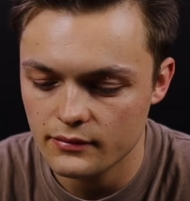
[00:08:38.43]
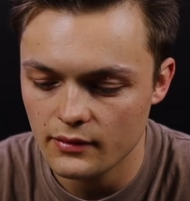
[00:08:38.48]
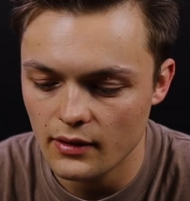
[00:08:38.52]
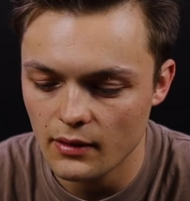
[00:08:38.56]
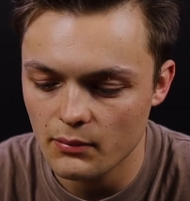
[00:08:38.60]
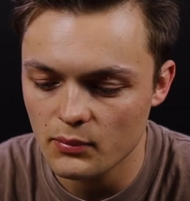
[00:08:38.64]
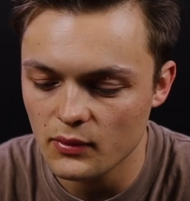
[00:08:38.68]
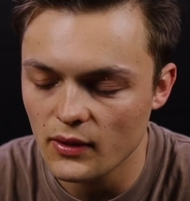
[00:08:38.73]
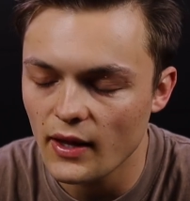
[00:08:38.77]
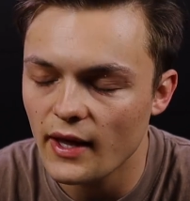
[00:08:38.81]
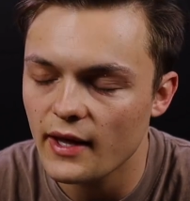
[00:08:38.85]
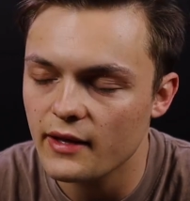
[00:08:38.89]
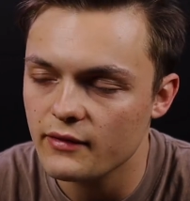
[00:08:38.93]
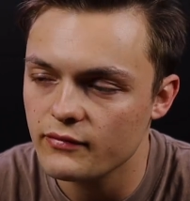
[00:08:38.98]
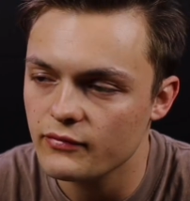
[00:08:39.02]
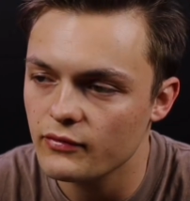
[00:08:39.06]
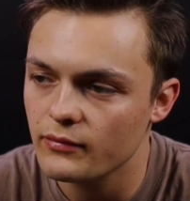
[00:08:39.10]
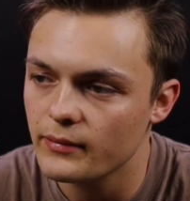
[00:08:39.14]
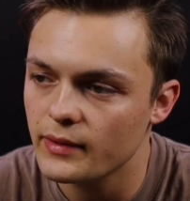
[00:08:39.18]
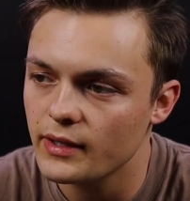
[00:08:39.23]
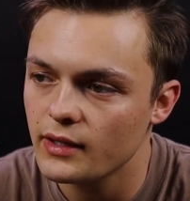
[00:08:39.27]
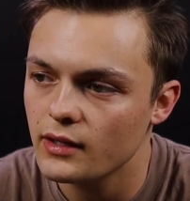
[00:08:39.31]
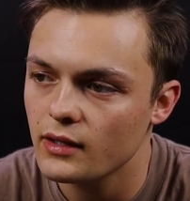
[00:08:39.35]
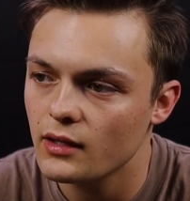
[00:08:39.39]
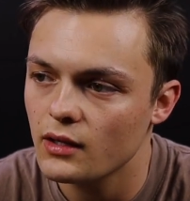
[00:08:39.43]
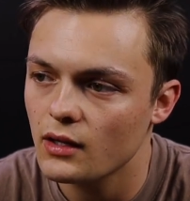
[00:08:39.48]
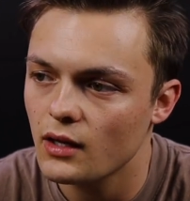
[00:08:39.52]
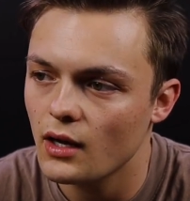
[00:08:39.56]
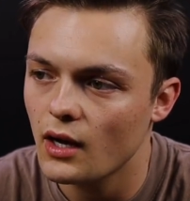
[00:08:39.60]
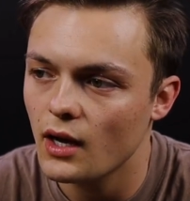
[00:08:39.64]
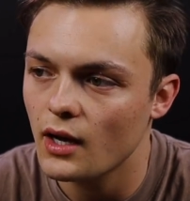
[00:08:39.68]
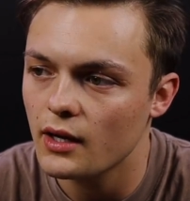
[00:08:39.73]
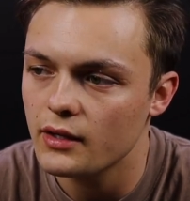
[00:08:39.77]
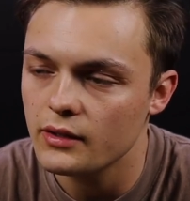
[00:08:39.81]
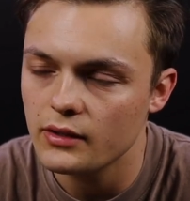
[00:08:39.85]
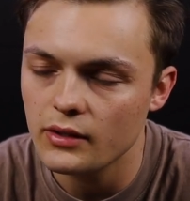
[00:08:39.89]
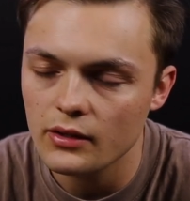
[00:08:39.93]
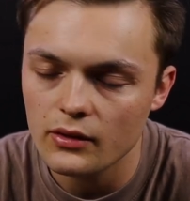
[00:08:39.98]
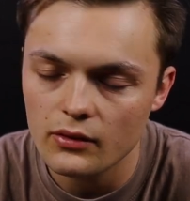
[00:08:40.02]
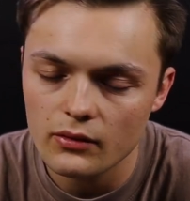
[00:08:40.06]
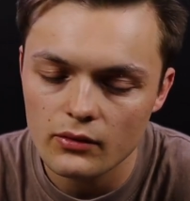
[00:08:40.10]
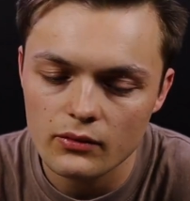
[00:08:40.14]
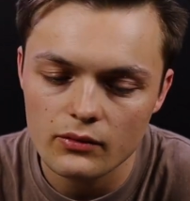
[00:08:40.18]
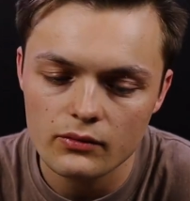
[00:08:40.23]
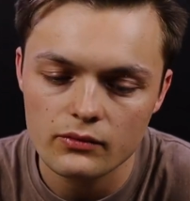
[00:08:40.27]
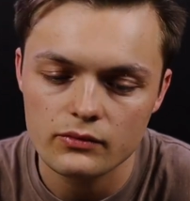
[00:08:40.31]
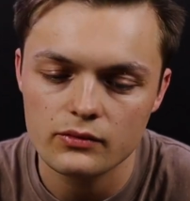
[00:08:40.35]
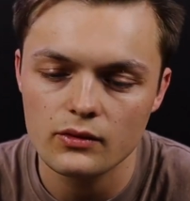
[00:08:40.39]
a plan for me. I
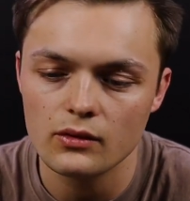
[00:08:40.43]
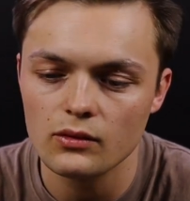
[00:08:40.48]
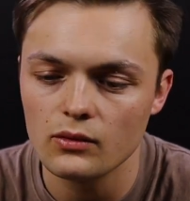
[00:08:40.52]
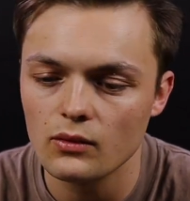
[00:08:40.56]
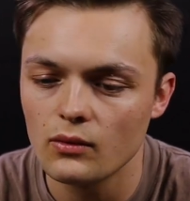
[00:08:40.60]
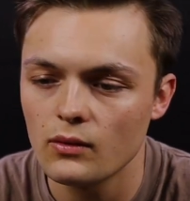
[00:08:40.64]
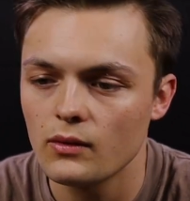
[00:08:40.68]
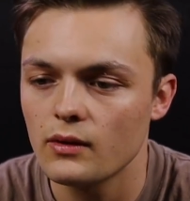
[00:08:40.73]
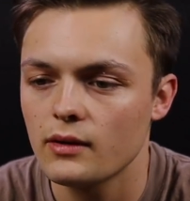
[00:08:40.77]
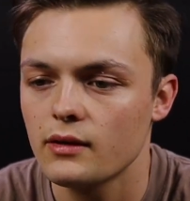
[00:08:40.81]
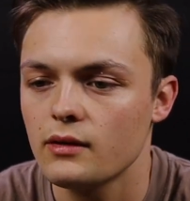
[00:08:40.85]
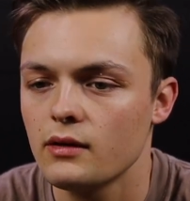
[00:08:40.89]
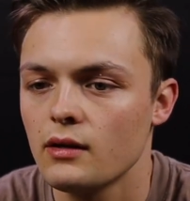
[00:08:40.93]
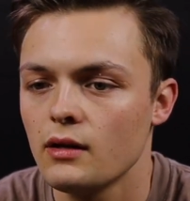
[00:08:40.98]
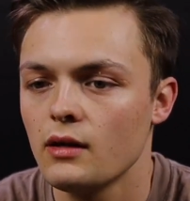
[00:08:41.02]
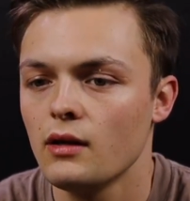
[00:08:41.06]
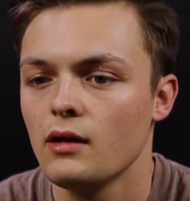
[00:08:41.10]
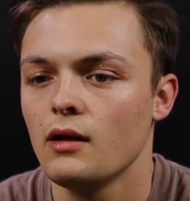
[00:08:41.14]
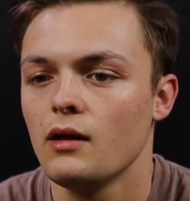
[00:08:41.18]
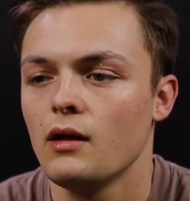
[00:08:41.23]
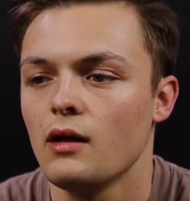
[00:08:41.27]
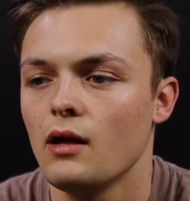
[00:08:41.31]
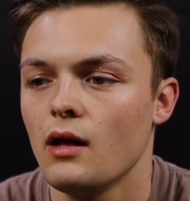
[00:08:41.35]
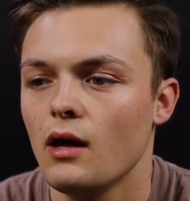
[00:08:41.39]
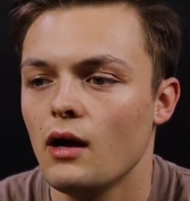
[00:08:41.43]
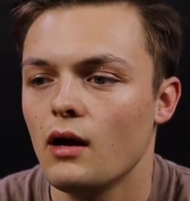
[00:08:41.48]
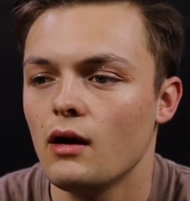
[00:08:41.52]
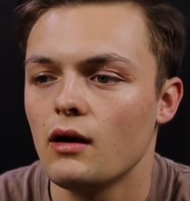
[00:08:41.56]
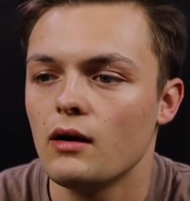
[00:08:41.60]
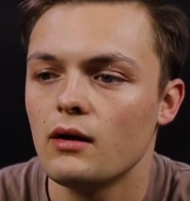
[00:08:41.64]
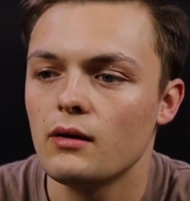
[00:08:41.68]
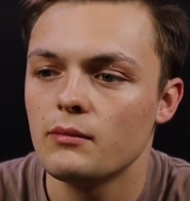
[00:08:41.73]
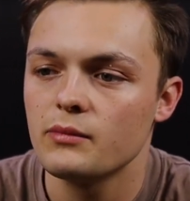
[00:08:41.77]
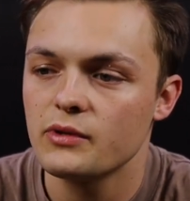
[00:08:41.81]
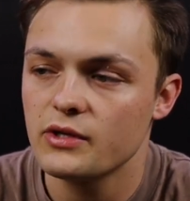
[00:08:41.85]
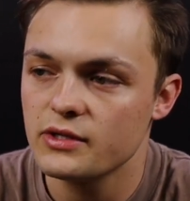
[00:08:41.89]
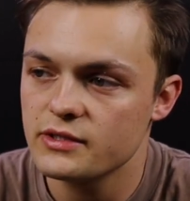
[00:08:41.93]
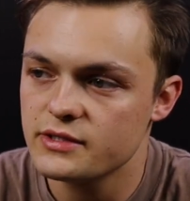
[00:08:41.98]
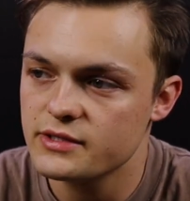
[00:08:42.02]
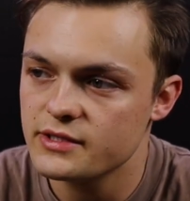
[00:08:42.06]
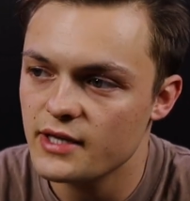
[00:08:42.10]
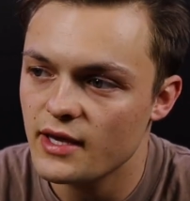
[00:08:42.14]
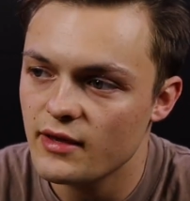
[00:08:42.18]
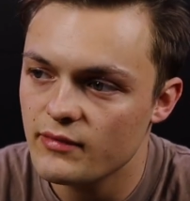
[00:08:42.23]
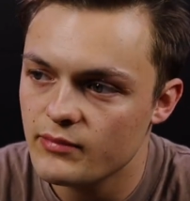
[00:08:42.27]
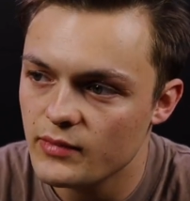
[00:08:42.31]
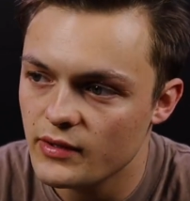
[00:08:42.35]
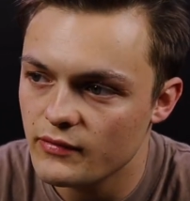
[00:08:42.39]
knew the Lord could
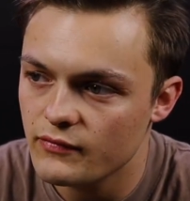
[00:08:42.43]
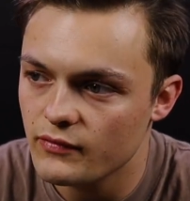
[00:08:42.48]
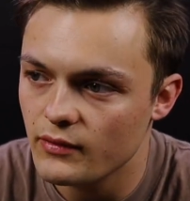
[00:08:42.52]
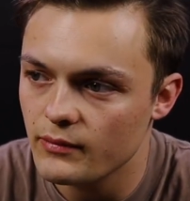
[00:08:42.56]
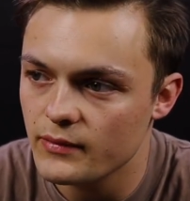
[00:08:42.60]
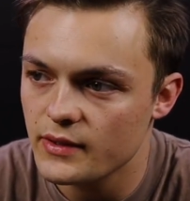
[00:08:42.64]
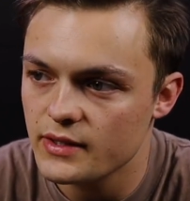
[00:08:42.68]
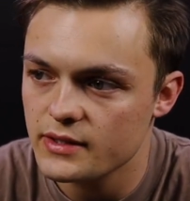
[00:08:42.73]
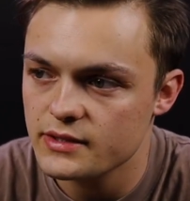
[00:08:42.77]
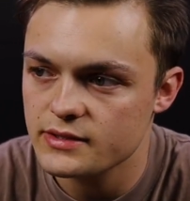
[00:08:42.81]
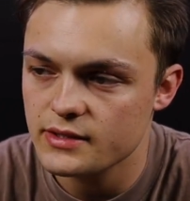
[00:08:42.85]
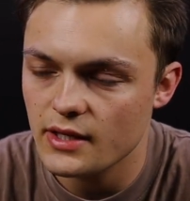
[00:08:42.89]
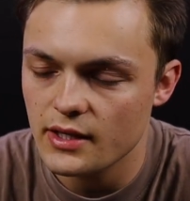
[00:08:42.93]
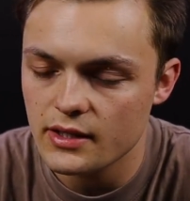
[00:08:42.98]
save me from this.